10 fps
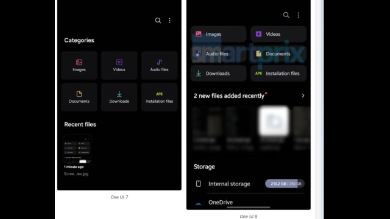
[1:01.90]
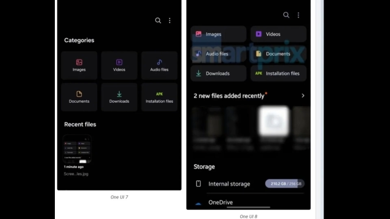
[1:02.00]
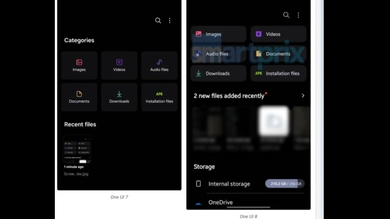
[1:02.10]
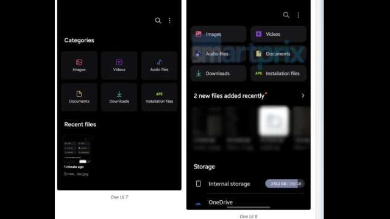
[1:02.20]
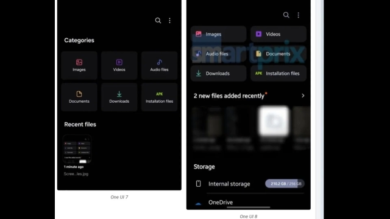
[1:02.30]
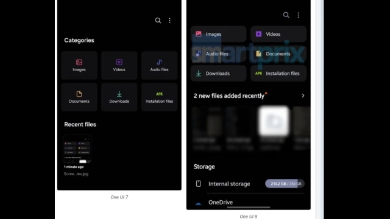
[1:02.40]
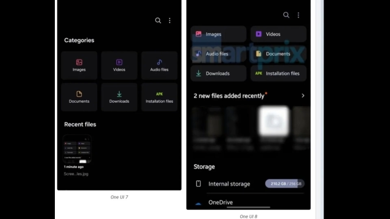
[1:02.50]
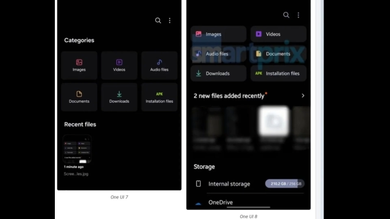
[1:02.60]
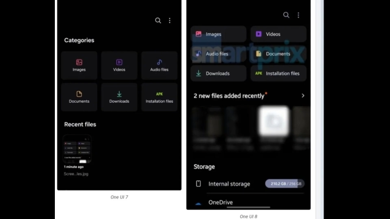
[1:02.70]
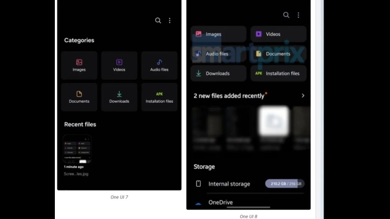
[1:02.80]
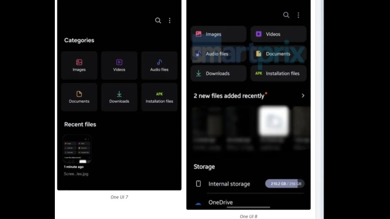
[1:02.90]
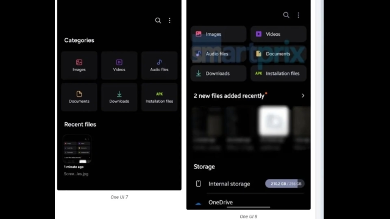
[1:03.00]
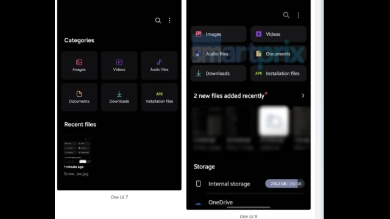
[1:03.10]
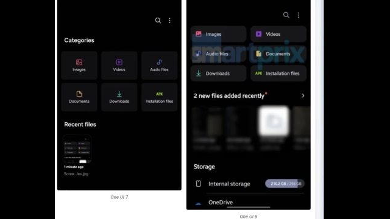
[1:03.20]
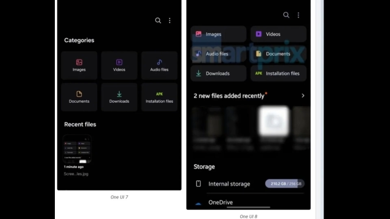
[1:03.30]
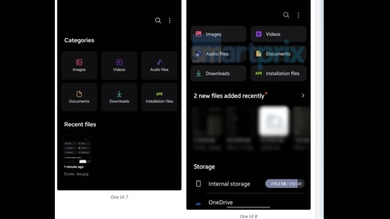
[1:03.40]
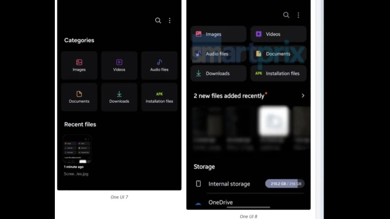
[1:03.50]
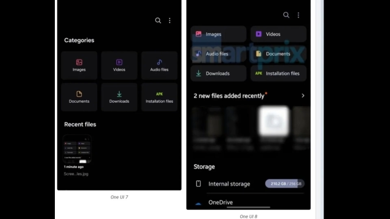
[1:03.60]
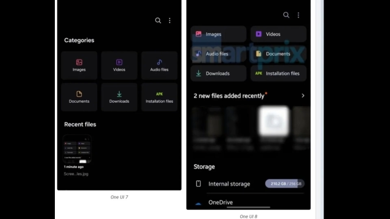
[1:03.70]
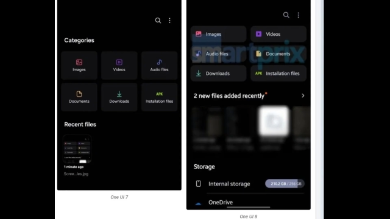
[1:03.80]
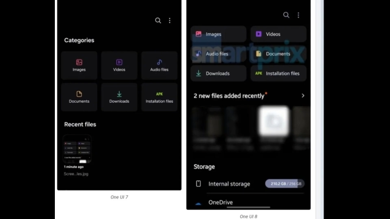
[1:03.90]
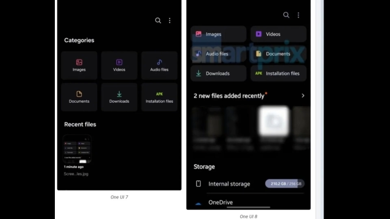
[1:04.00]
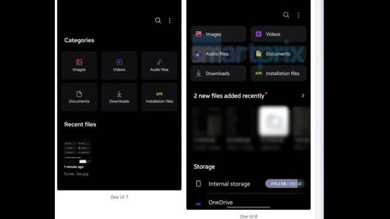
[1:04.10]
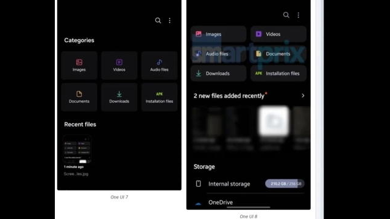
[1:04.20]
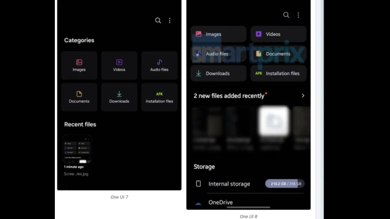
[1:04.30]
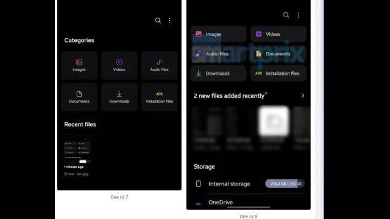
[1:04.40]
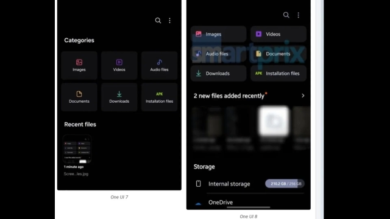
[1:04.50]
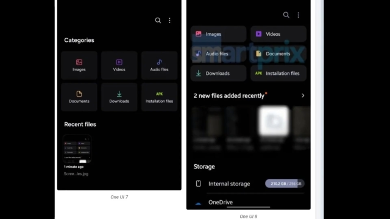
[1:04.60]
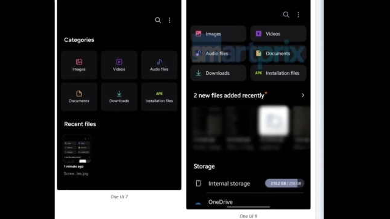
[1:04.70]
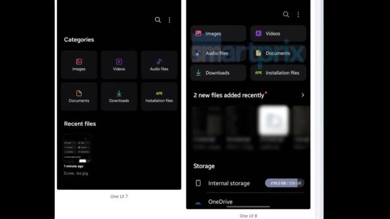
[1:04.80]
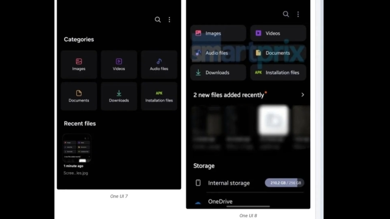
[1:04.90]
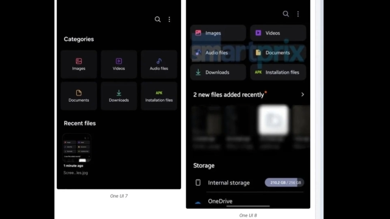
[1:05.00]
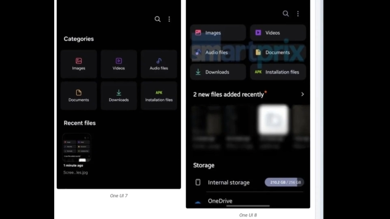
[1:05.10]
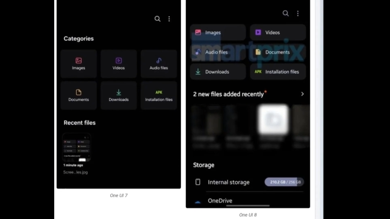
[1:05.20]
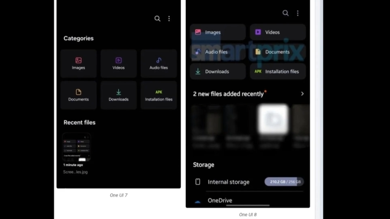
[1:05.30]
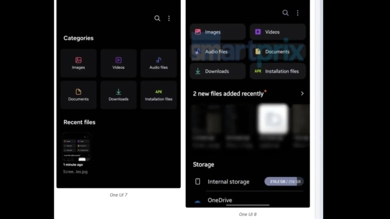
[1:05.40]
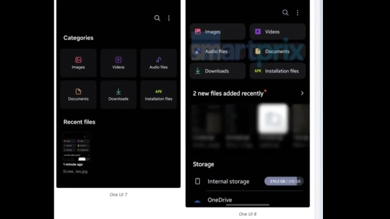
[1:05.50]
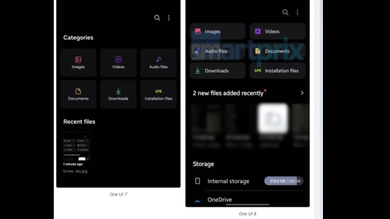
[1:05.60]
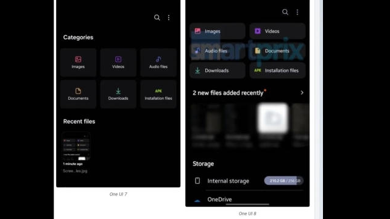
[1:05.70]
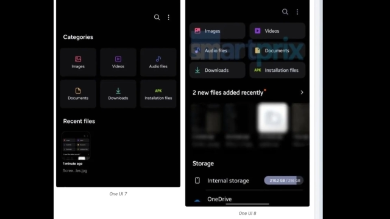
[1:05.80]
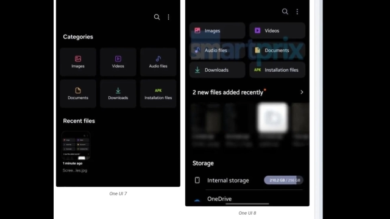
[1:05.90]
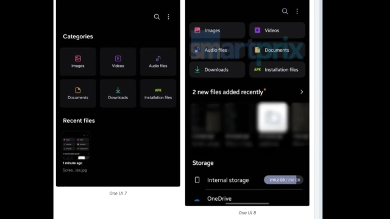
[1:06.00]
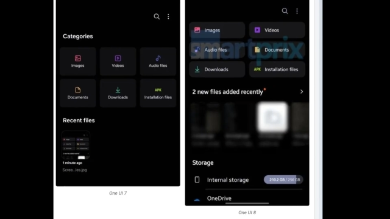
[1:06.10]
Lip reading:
(no speaker visible)